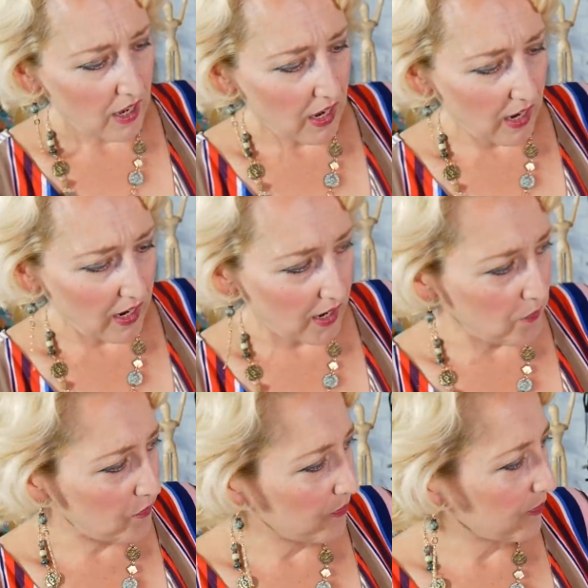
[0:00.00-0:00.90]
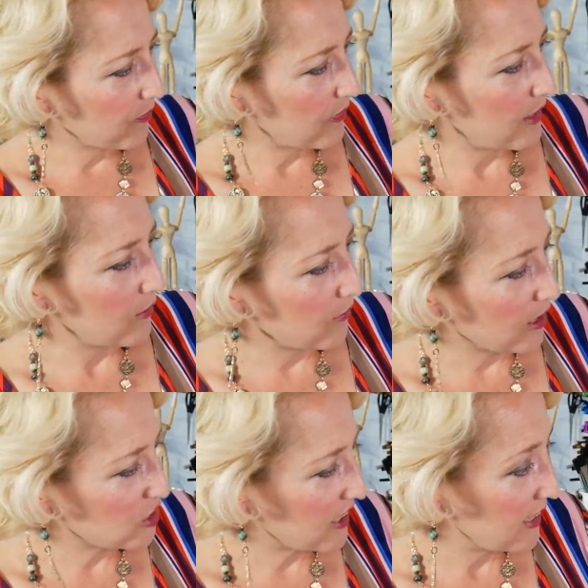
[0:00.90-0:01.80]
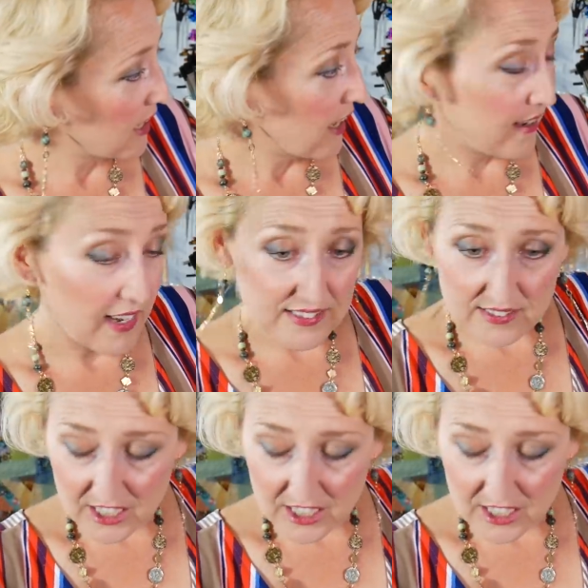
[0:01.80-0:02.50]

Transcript: um, version. Nice